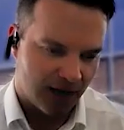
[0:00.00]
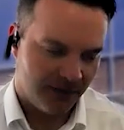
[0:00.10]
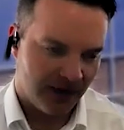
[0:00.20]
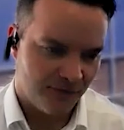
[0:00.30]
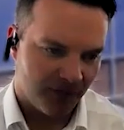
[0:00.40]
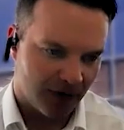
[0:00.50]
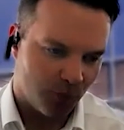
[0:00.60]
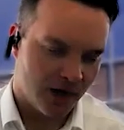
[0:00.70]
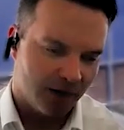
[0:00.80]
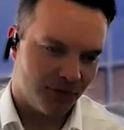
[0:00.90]
and they've
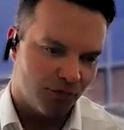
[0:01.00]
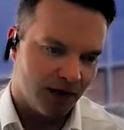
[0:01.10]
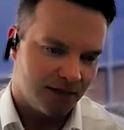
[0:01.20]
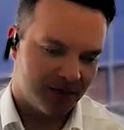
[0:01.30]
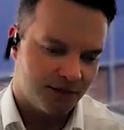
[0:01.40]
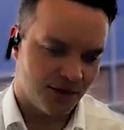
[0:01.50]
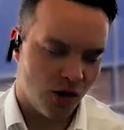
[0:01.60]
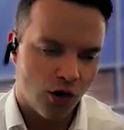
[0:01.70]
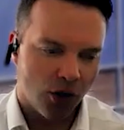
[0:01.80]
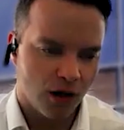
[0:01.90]
acquired the rights to
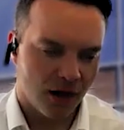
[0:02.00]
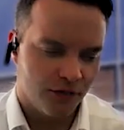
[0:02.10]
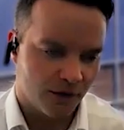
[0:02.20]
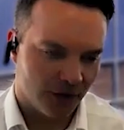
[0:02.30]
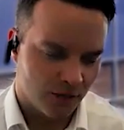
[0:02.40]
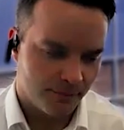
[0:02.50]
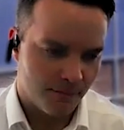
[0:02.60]
all other